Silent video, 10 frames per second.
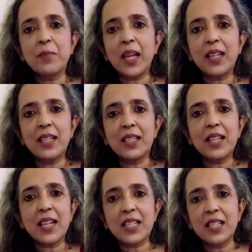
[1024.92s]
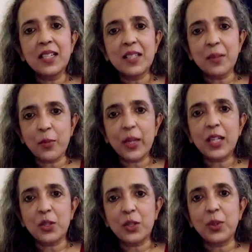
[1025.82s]
and internationalism
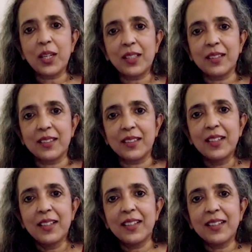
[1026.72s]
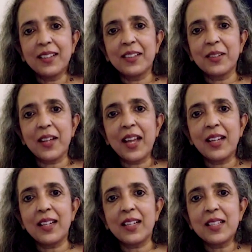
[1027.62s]
went together.
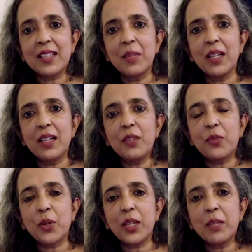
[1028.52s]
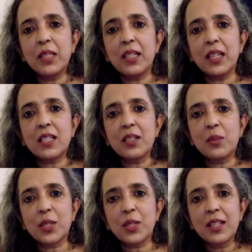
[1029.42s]
And similarly, for him, the nation
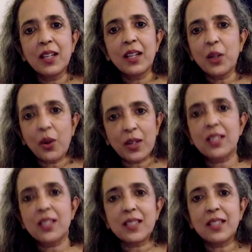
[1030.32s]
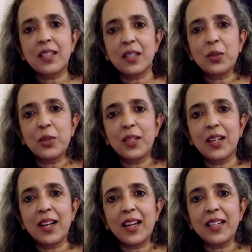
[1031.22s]
was not just a territorial
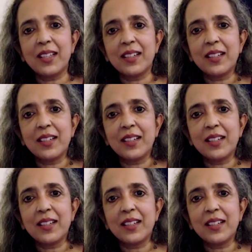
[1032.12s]
idea.